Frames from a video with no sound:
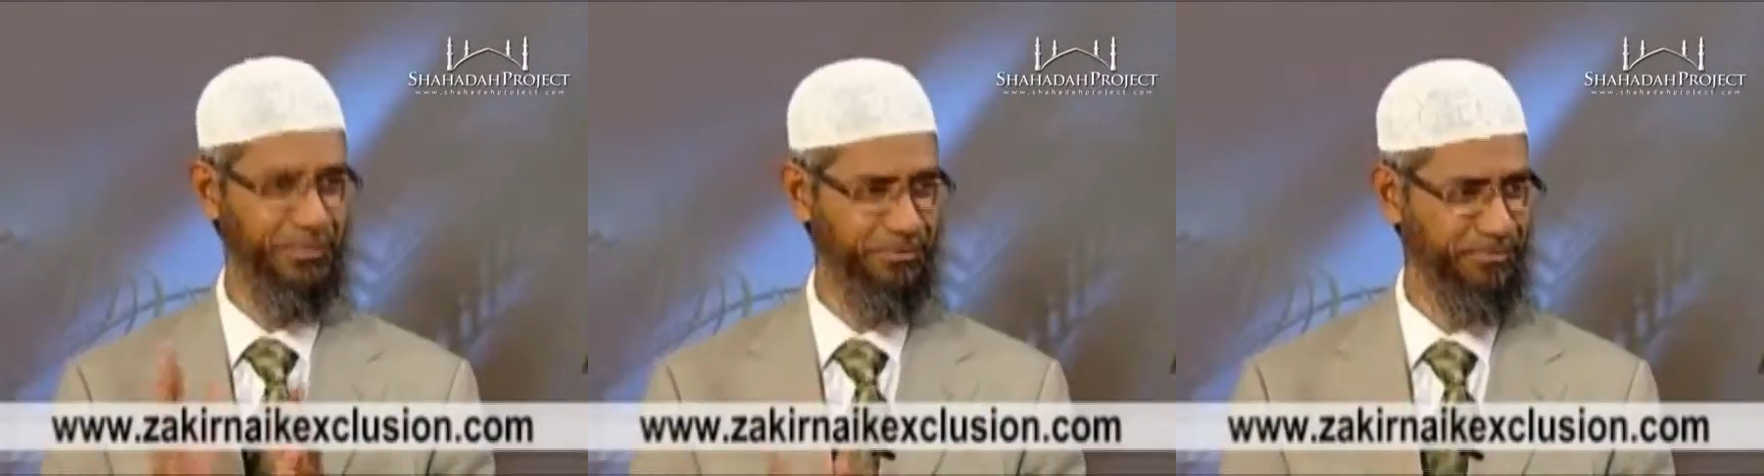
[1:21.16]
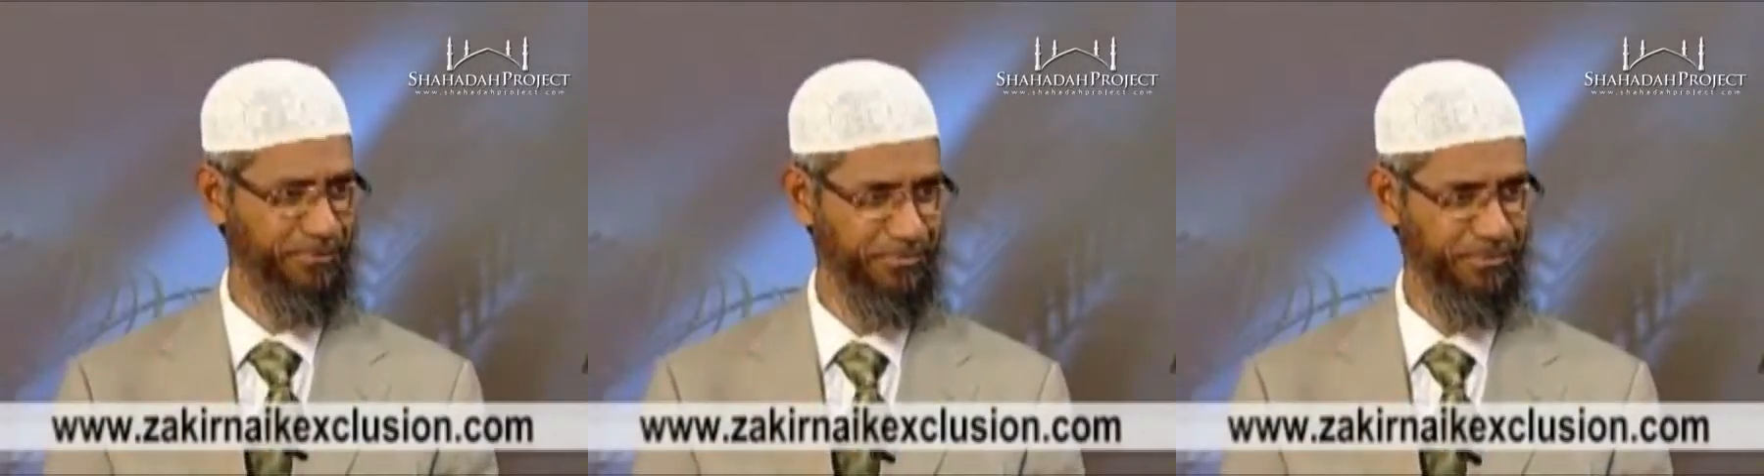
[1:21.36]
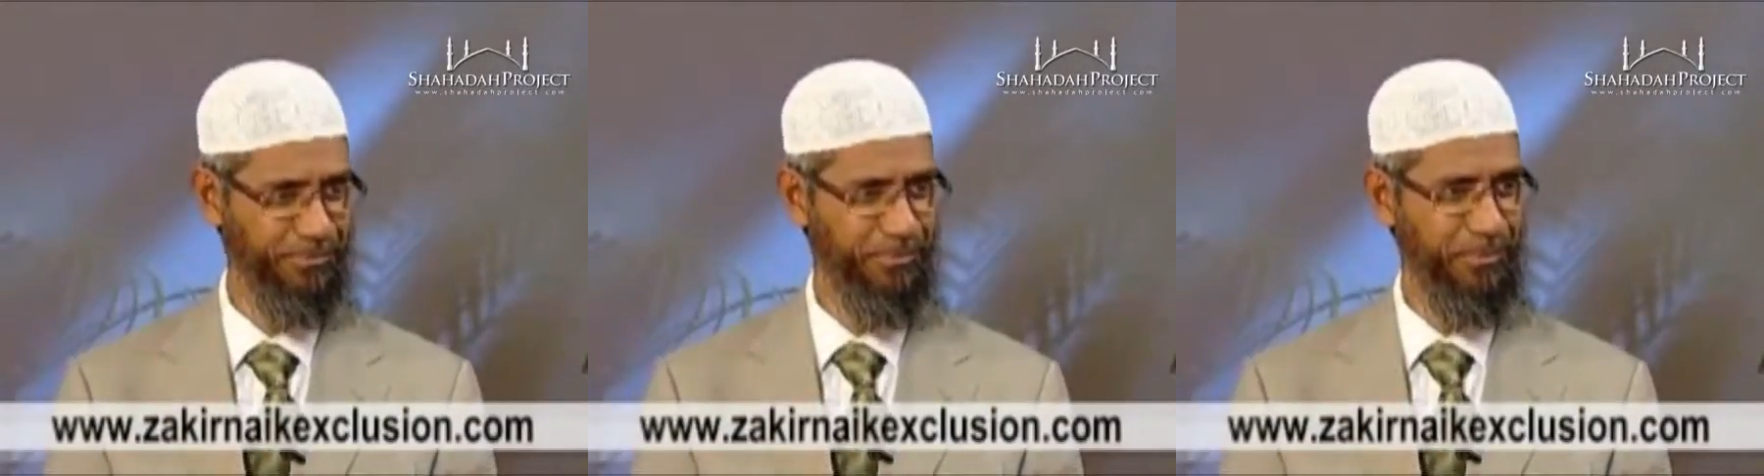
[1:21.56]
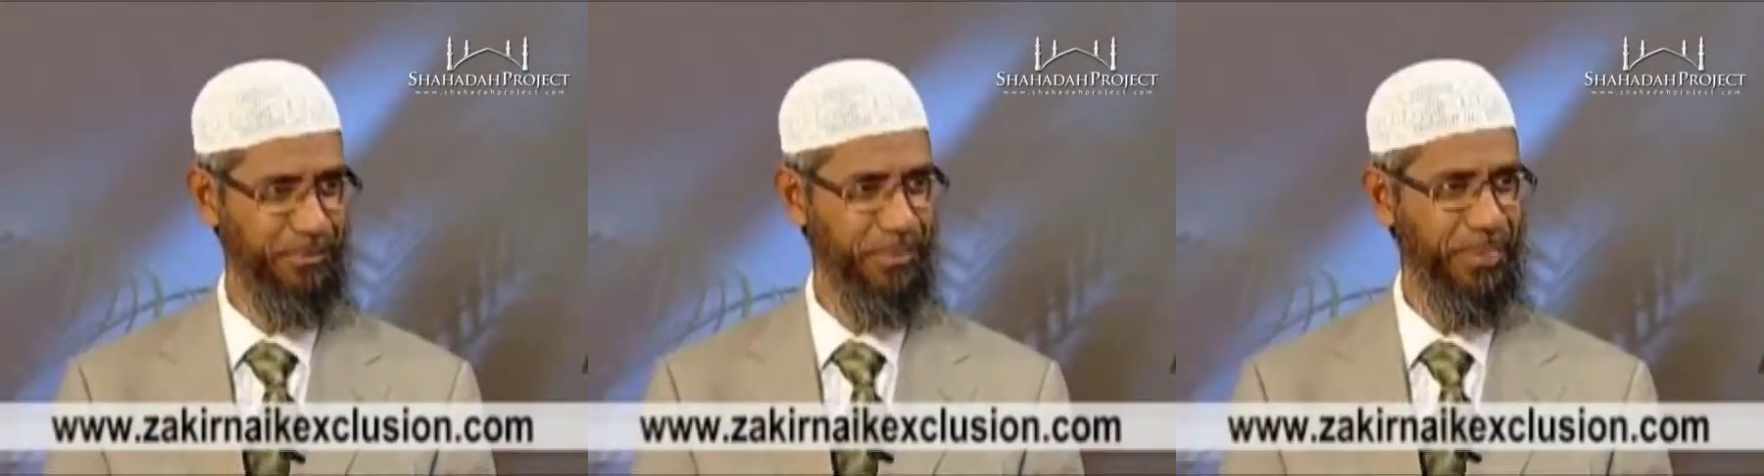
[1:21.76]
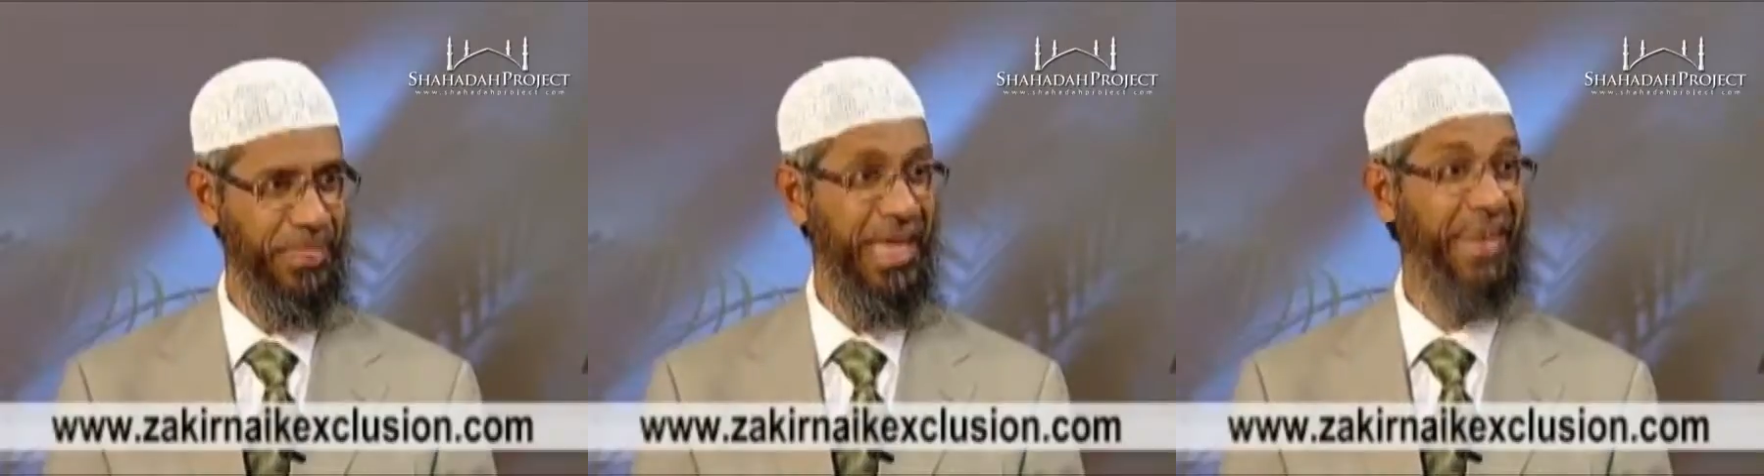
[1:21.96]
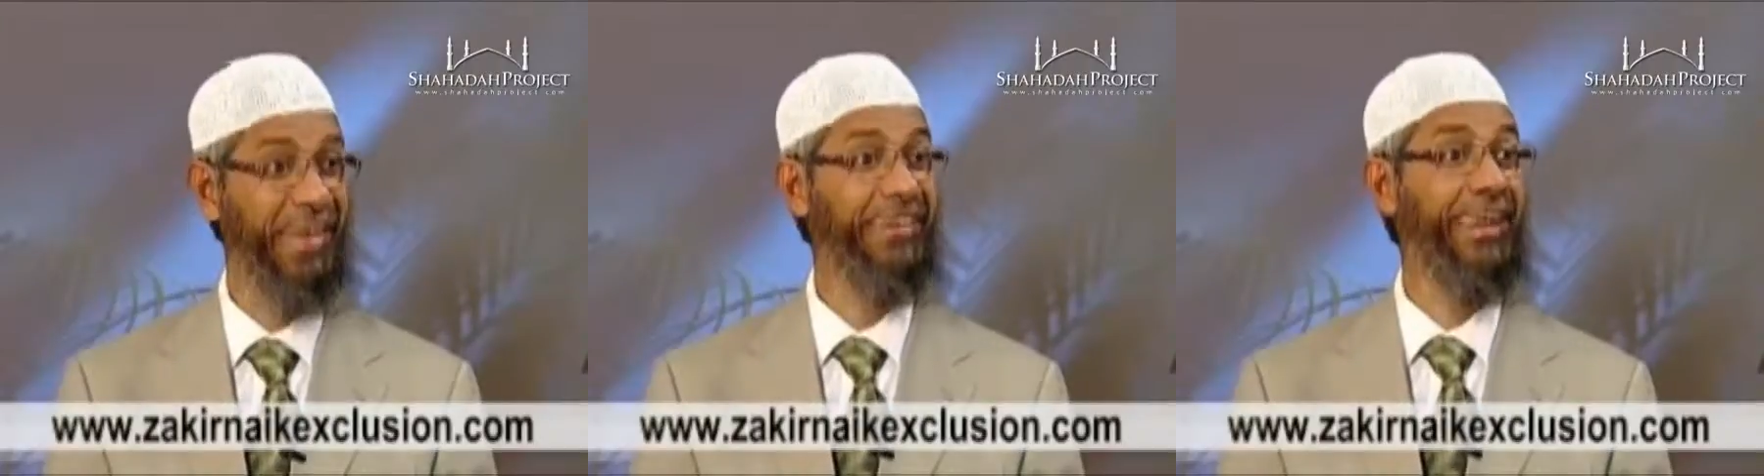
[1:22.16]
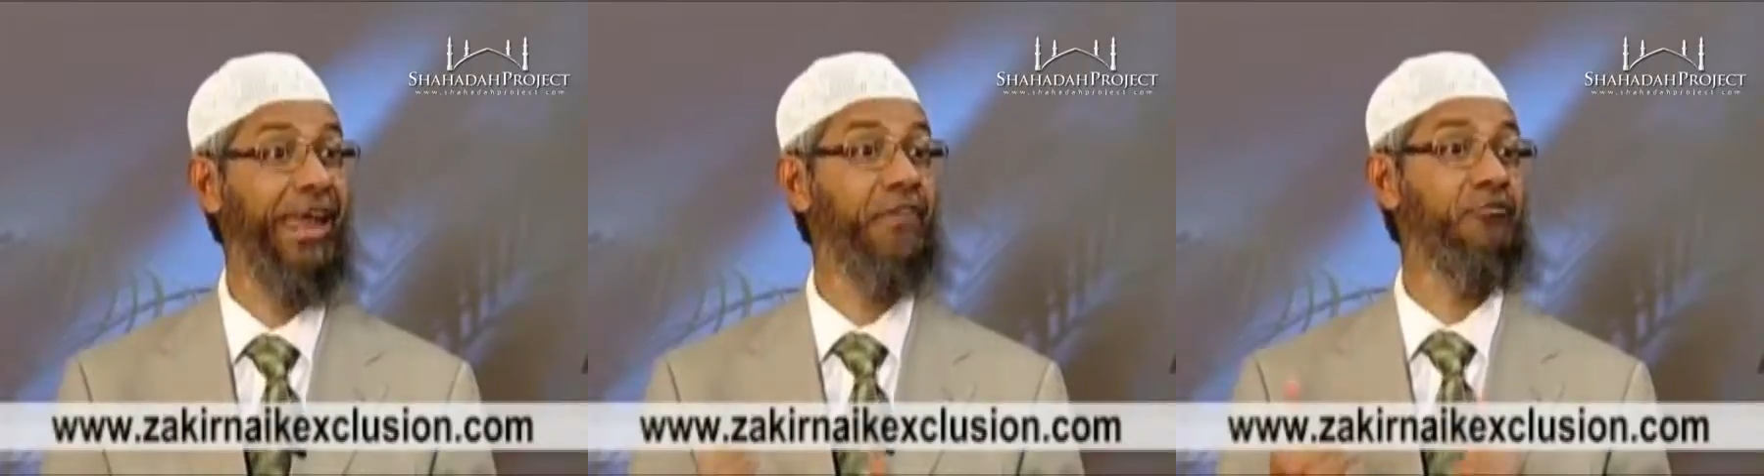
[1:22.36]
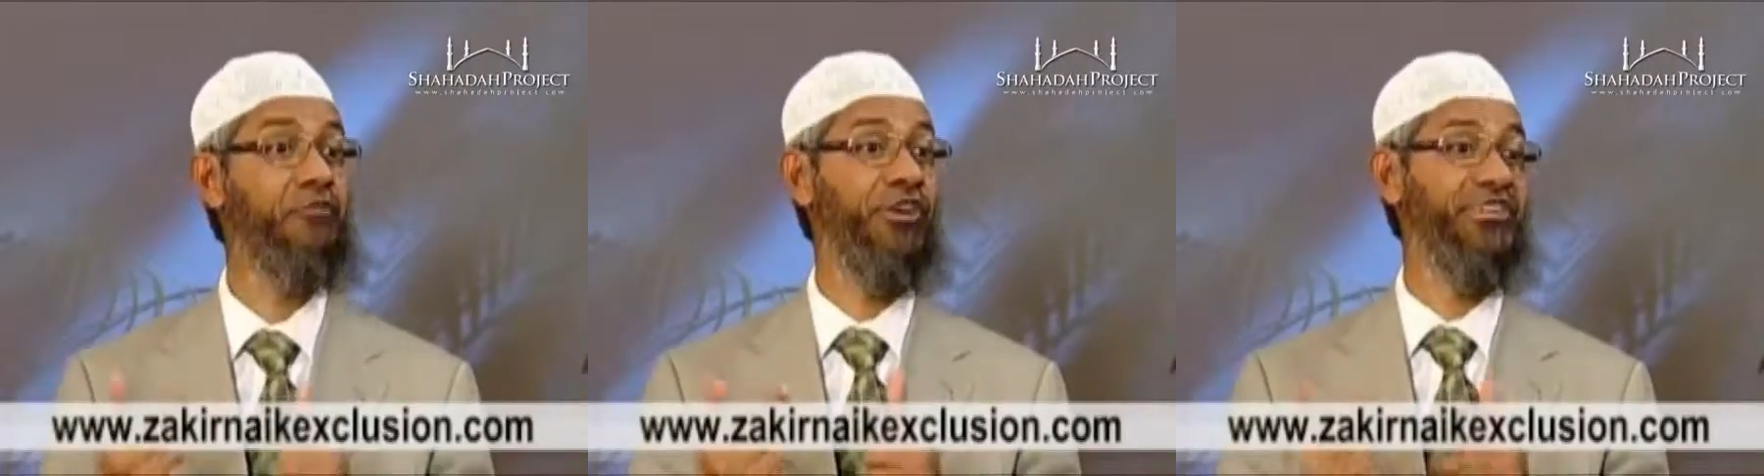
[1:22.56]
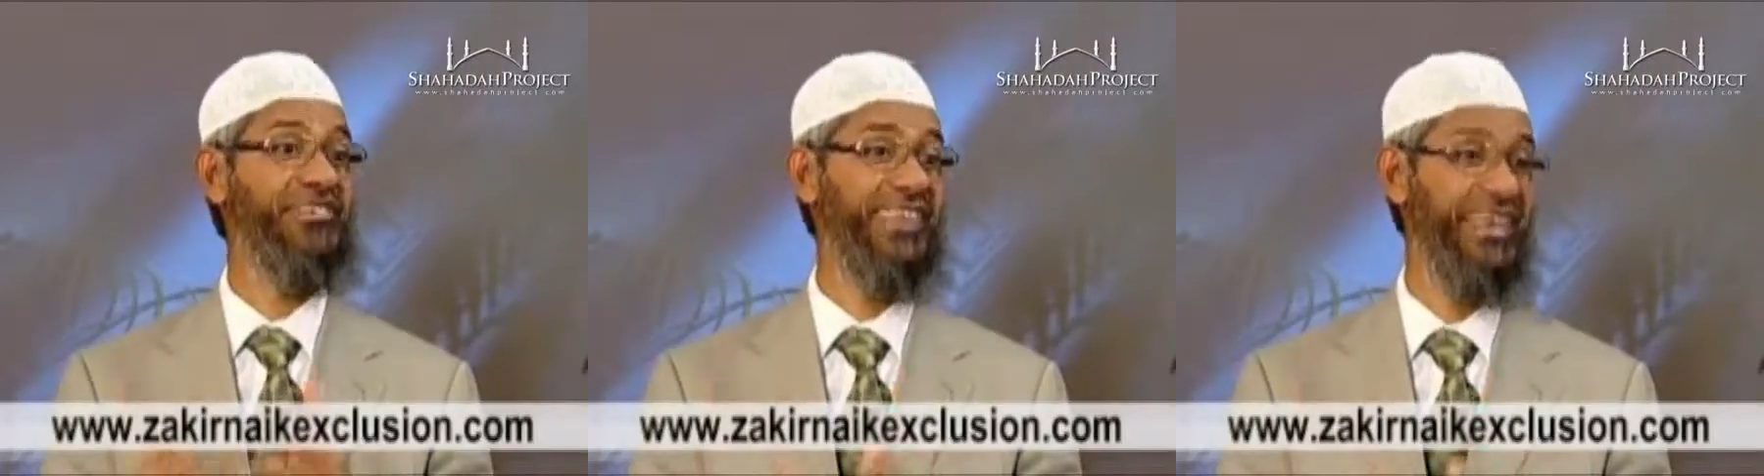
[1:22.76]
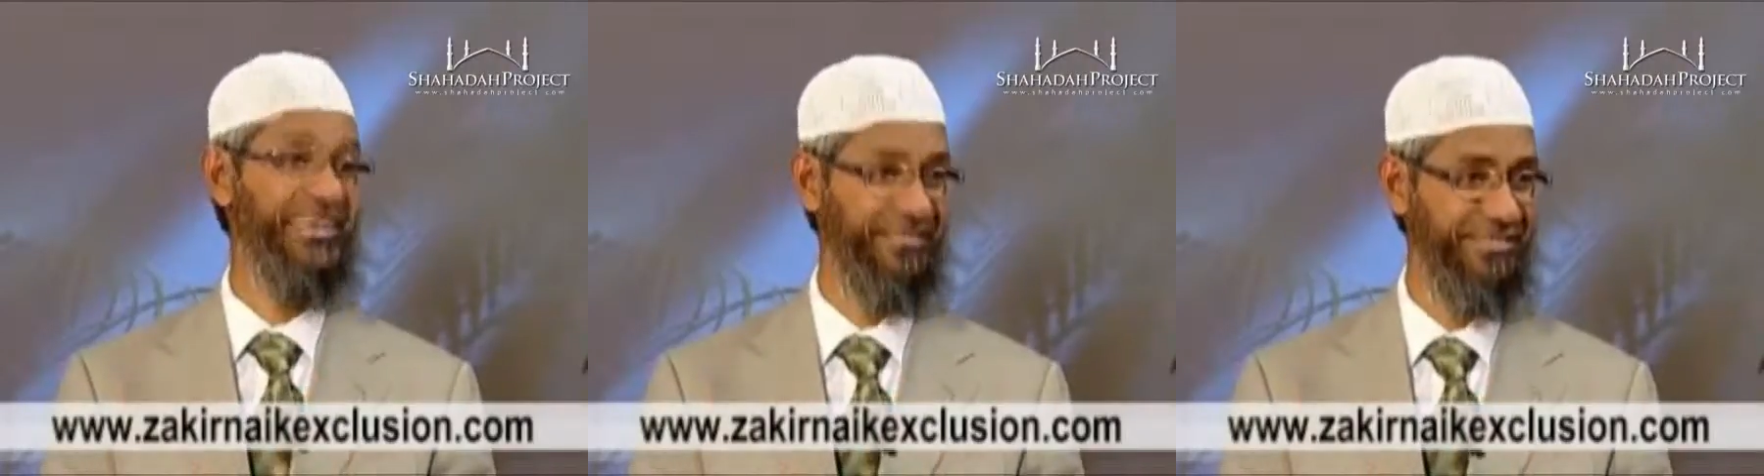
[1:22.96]
hitting him. And he ran
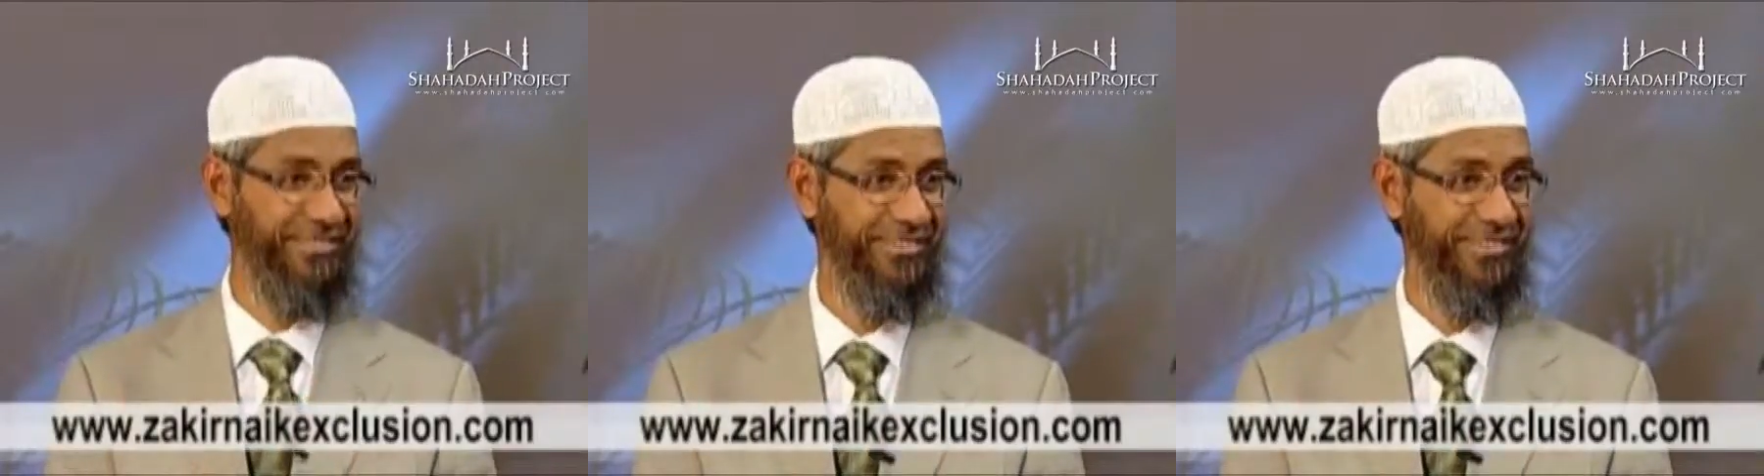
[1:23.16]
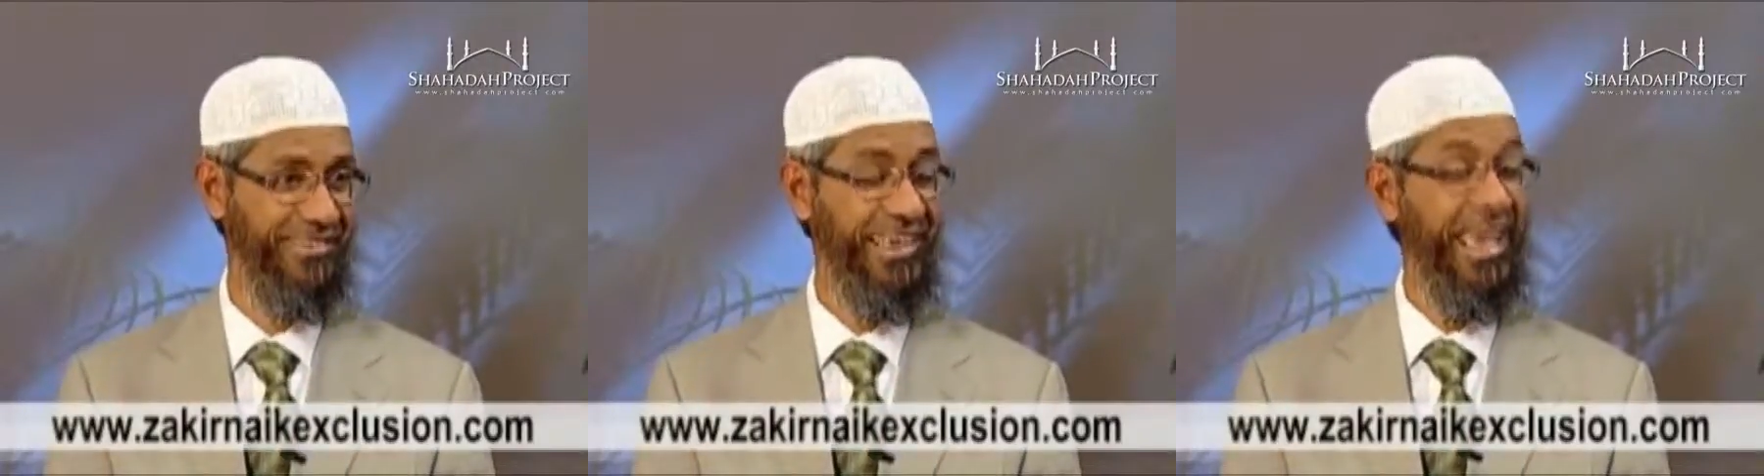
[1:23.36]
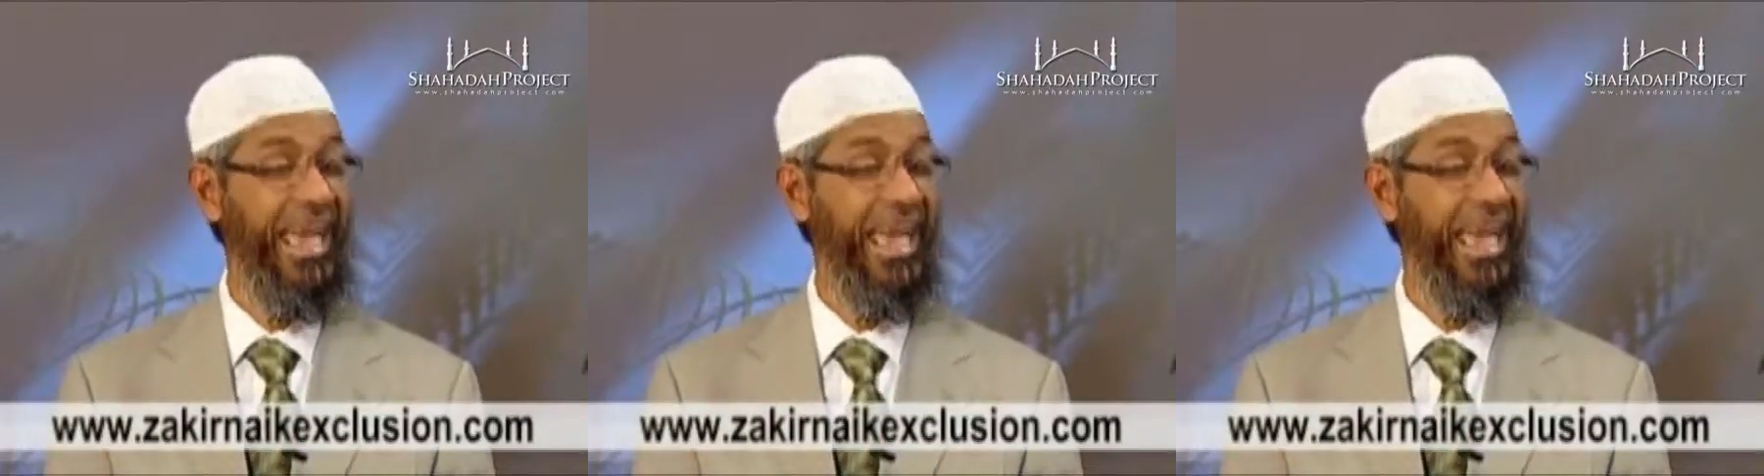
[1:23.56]
for his life.